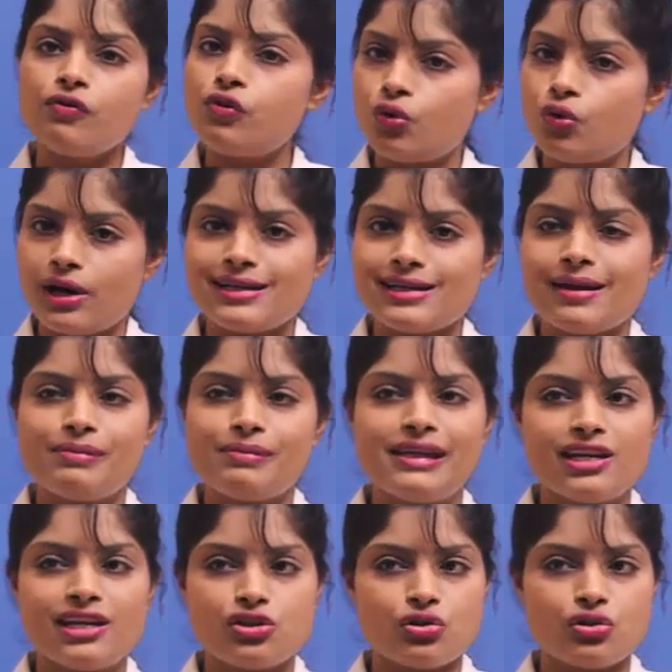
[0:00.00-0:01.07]
fluoride
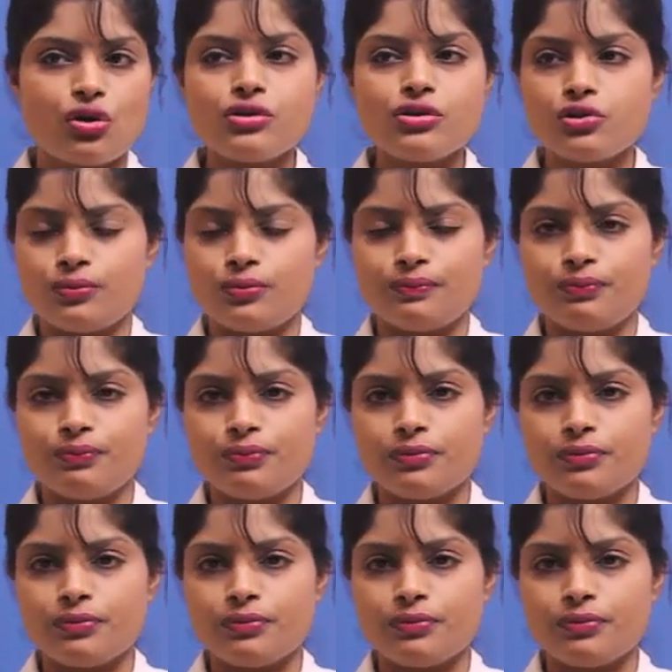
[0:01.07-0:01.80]
application also.